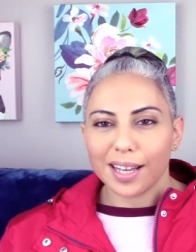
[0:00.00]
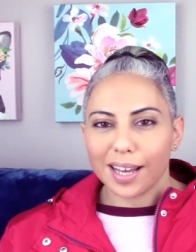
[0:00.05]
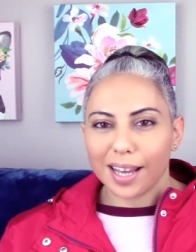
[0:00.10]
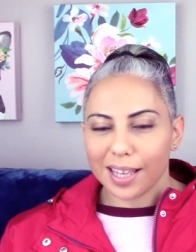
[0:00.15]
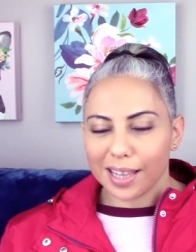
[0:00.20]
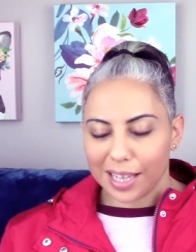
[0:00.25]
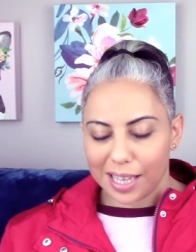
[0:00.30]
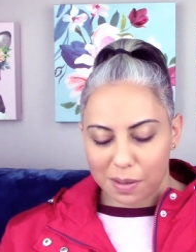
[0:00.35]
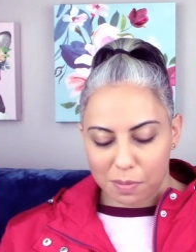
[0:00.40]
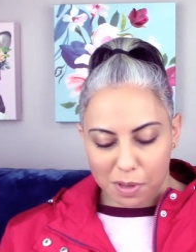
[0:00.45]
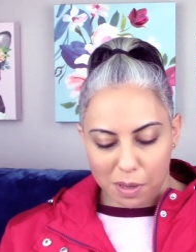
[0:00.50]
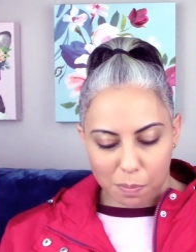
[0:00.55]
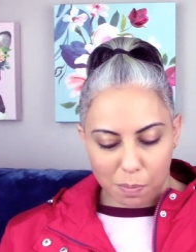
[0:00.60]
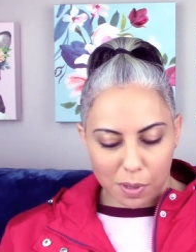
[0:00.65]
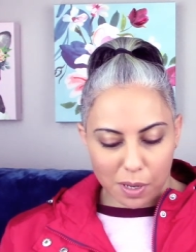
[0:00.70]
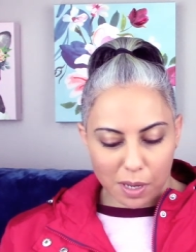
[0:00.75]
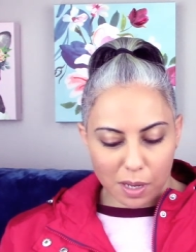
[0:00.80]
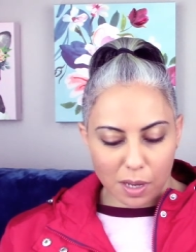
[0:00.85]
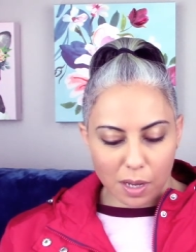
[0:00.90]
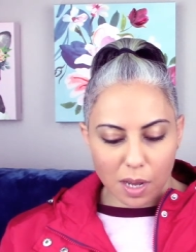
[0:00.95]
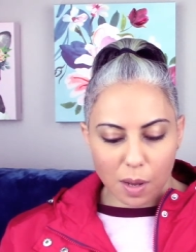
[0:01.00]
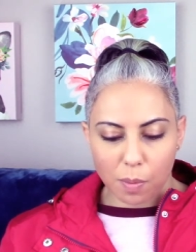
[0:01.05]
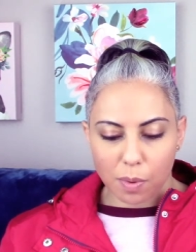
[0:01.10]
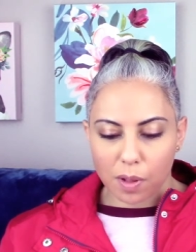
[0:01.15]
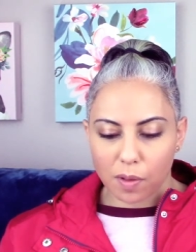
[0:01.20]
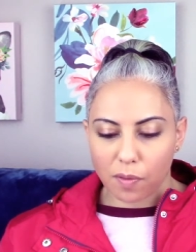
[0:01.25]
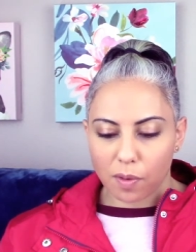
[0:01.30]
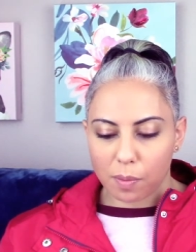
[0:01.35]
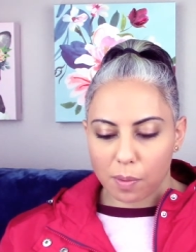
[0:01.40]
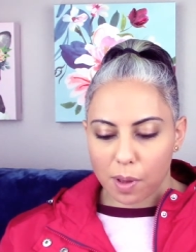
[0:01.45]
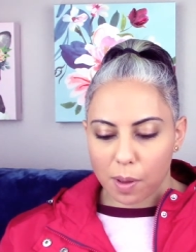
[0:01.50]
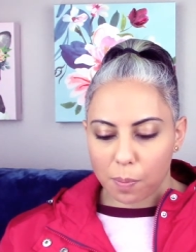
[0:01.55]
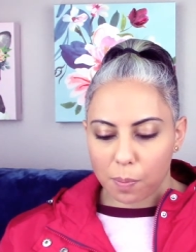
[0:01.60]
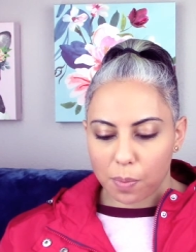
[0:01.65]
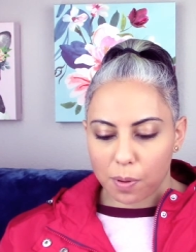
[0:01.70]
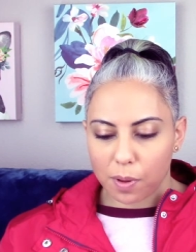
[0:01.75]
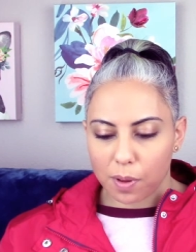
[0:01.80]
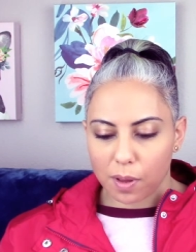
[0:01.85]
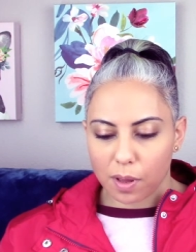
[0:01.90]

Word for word: I think I may pick a couple of them up.